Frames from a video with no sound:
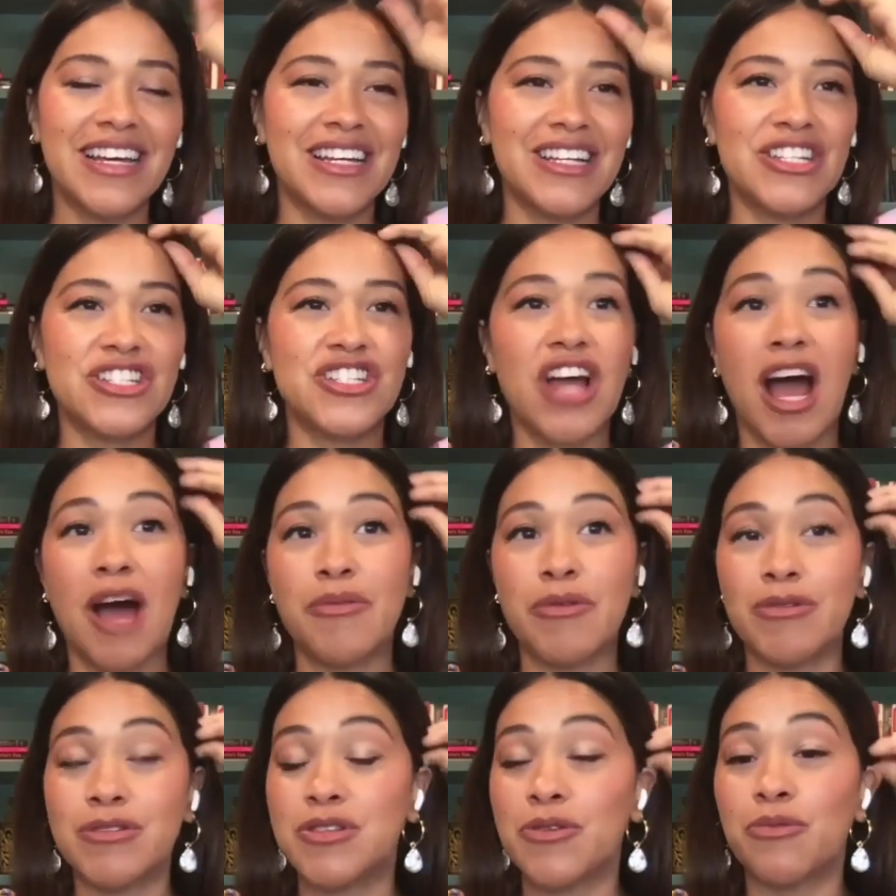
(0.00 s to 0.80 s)
job.
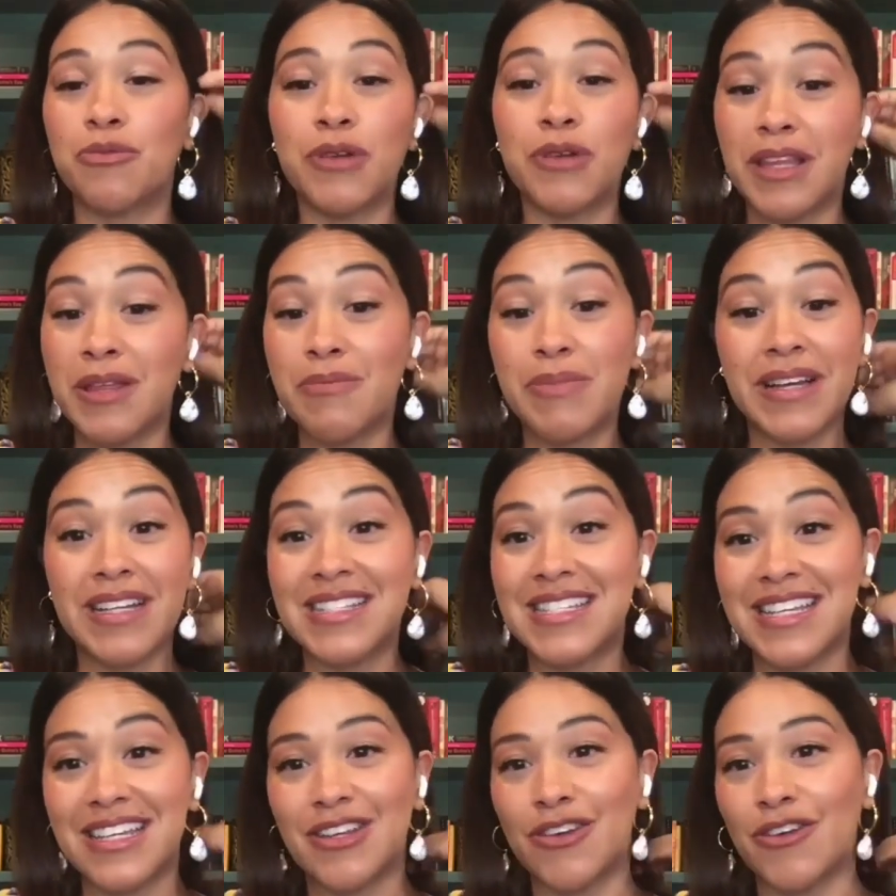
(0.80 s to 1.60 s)
It was a really big
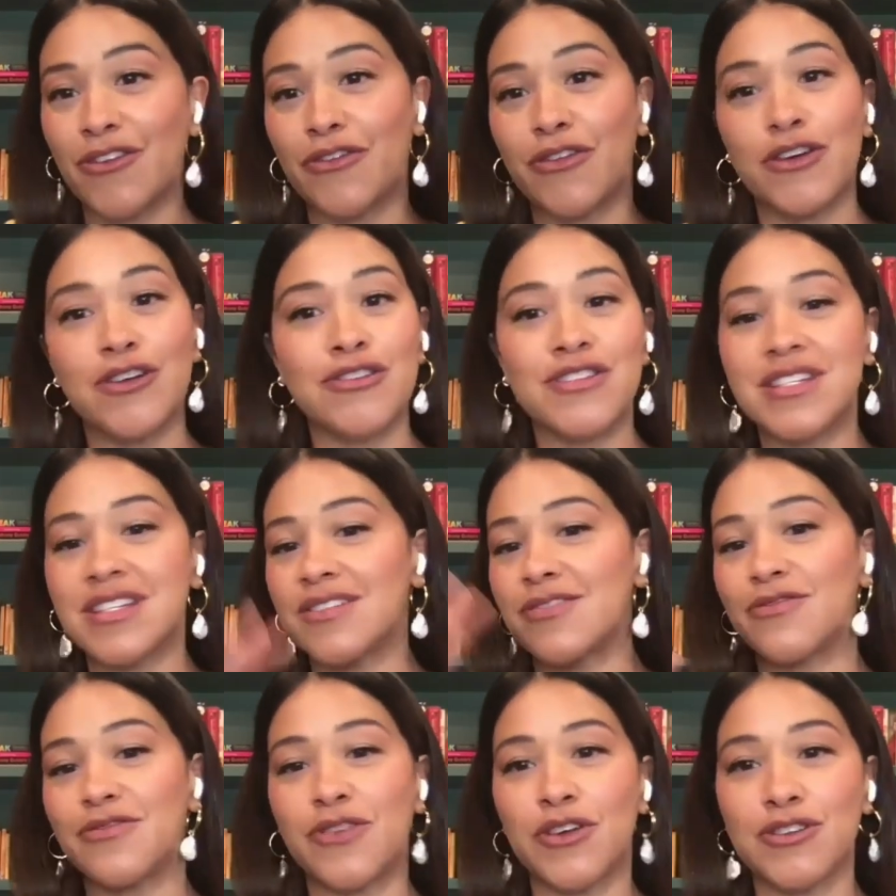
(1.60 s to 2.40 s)
deal.
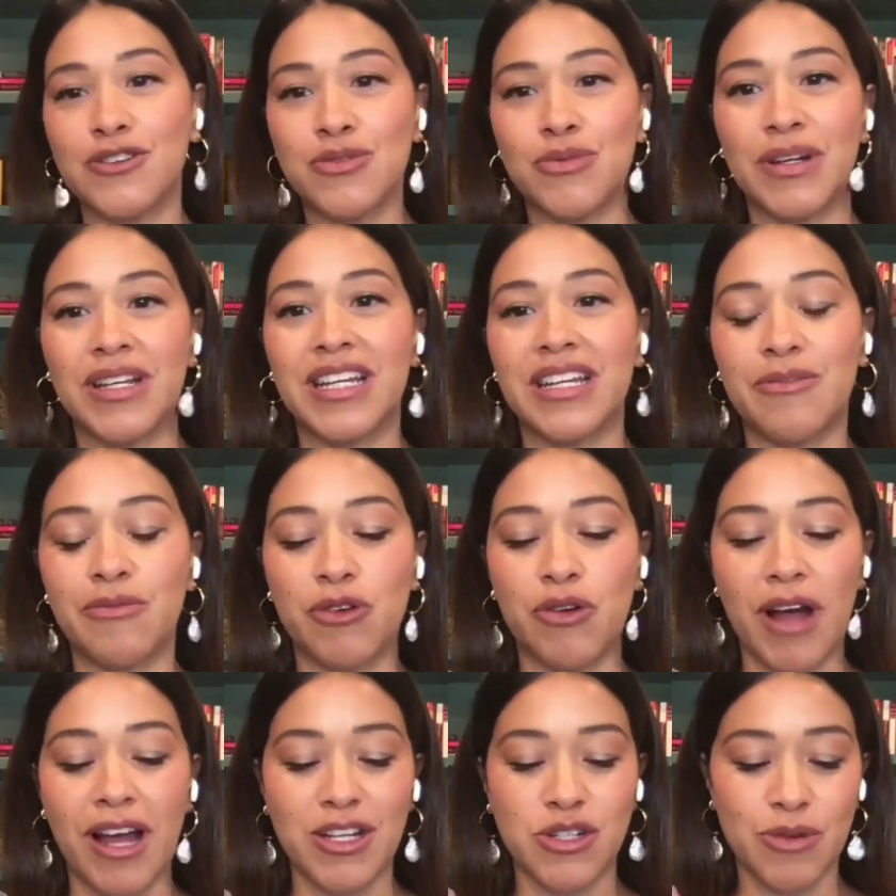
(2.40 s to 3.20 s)
First one to
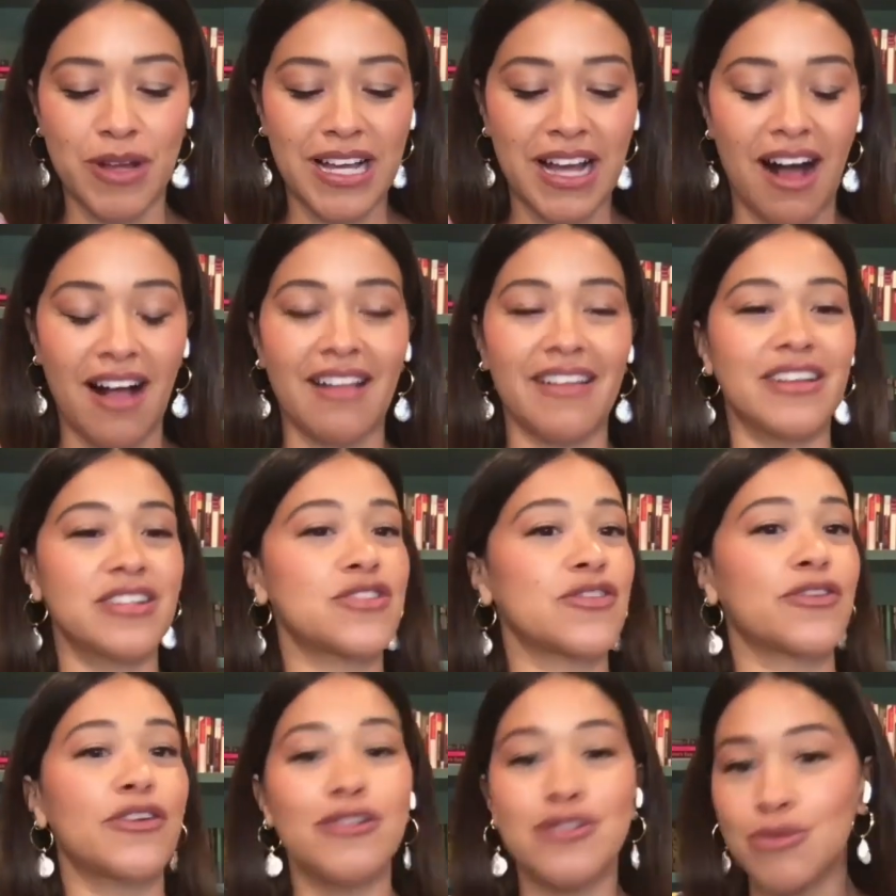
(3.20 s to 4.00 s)
graduate
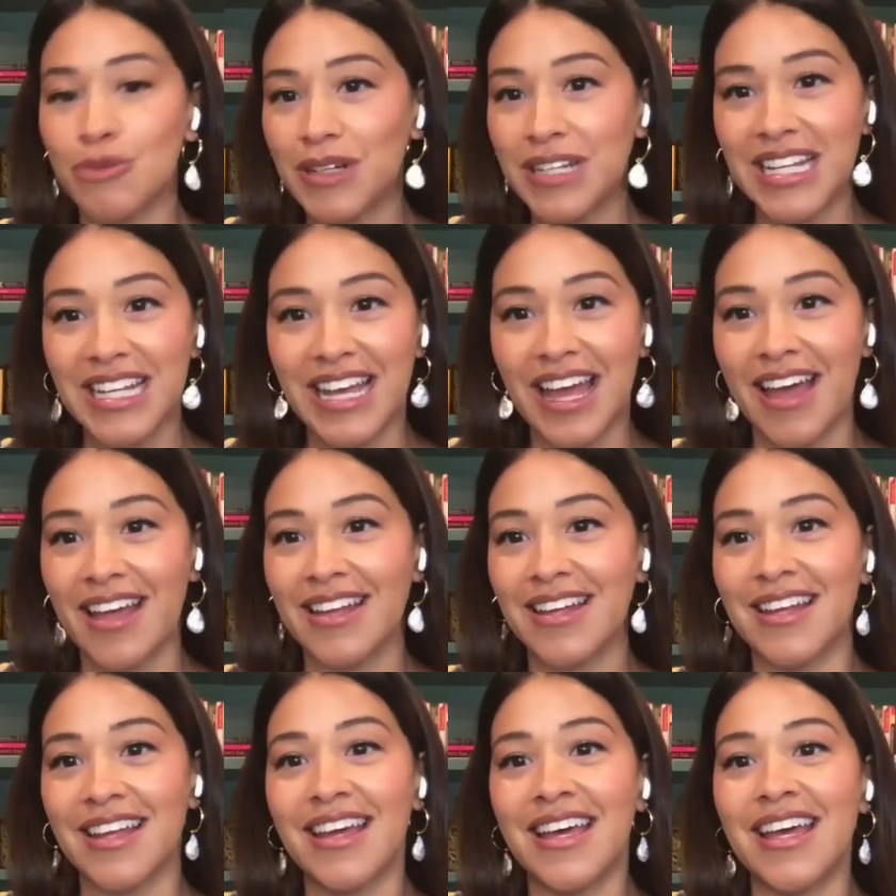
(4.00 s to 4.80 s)
college, first one to
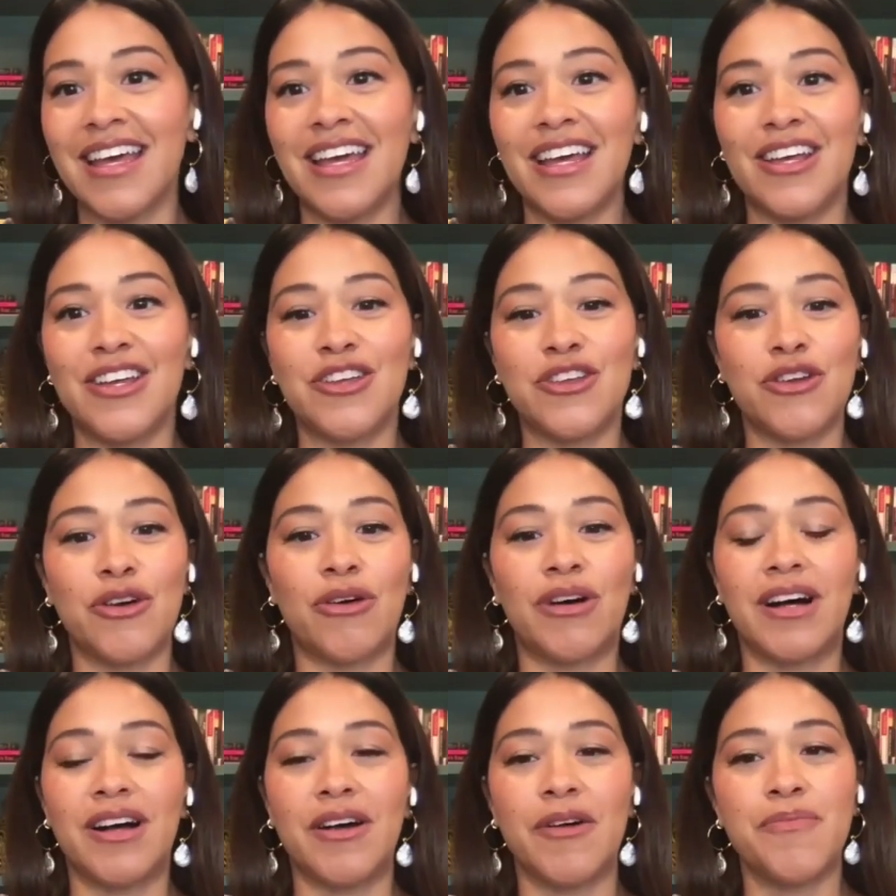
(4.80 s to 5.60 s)
get,
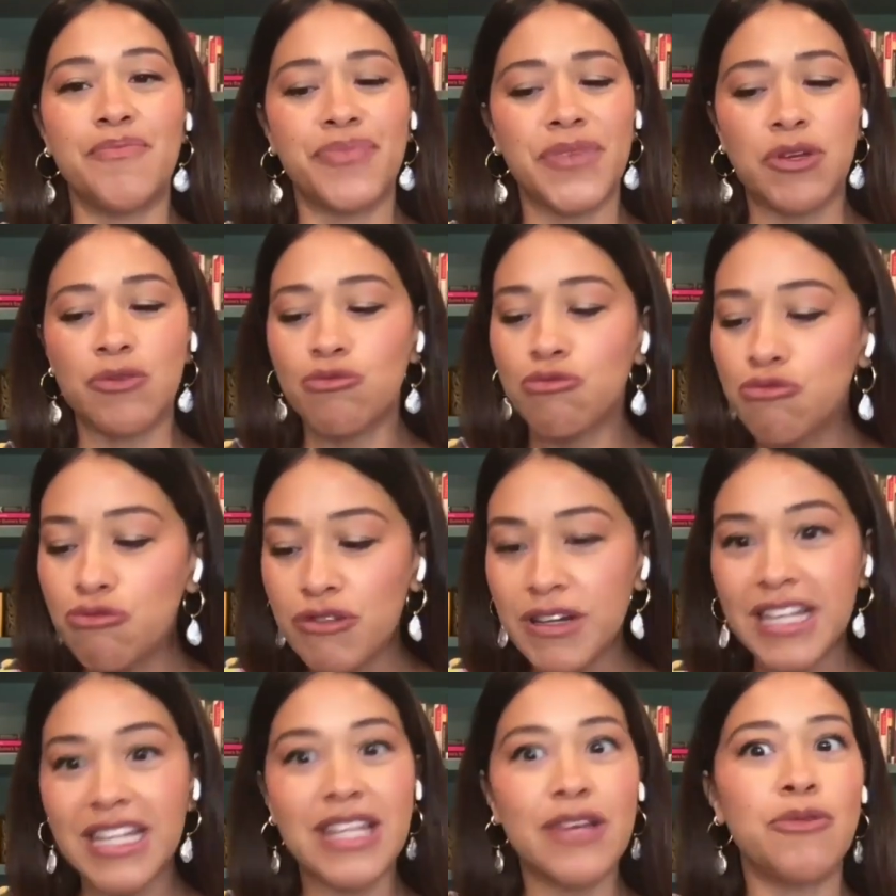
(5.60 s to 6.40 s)
a
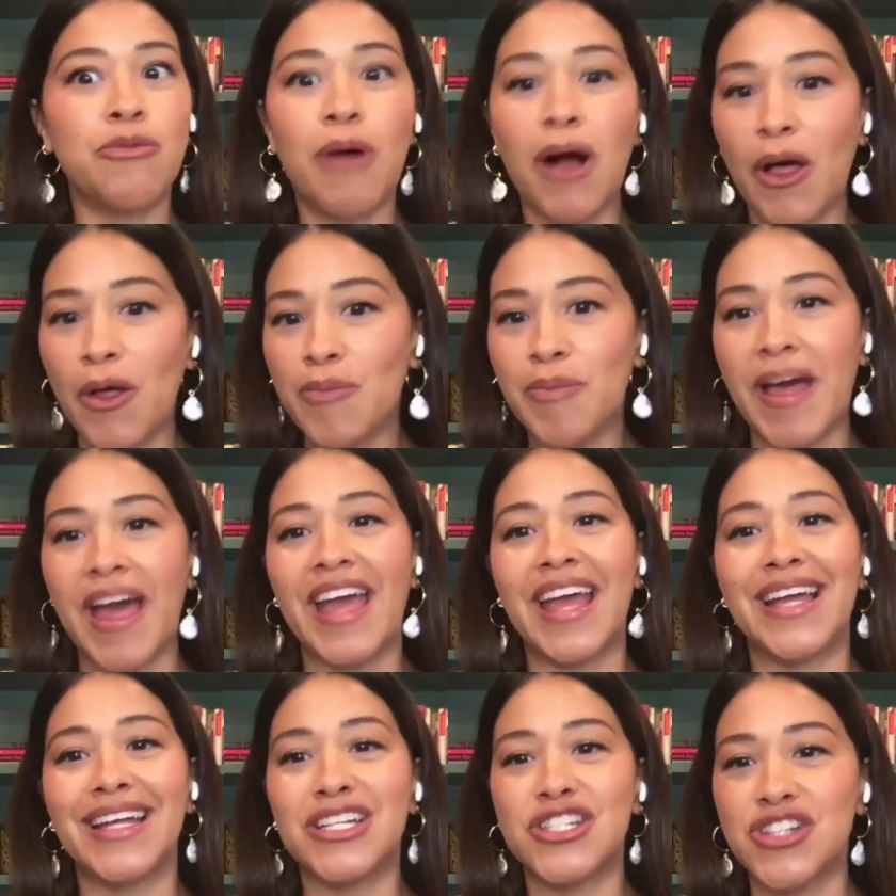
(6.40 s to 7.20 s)
really
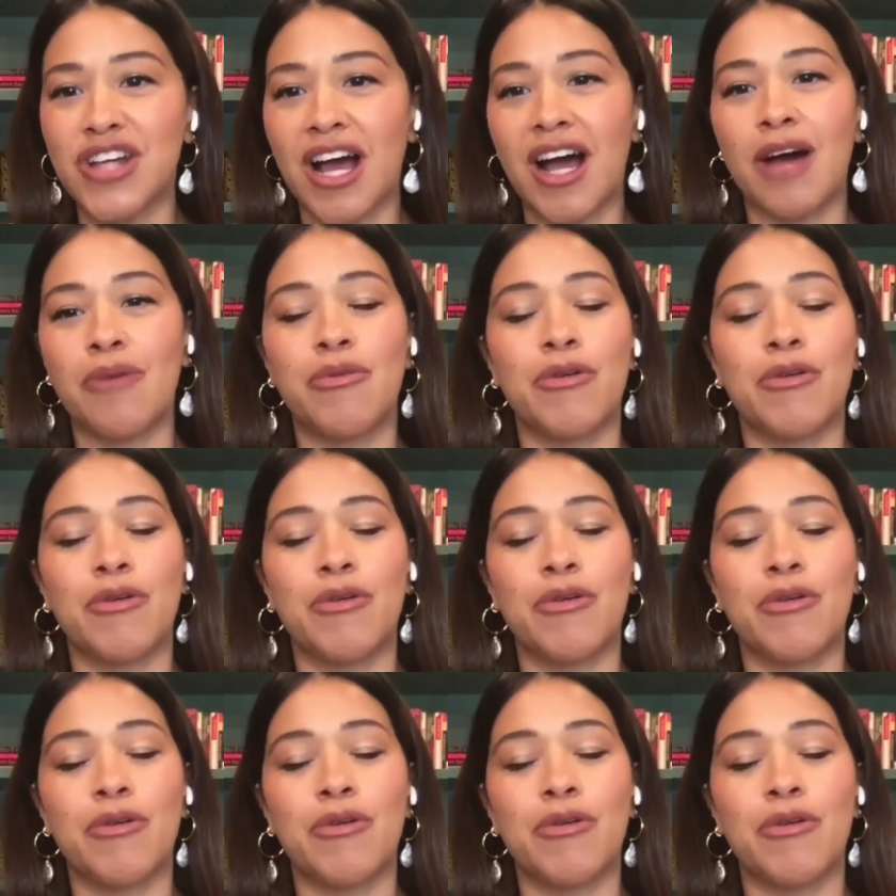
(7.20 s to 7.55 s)
well-paying job.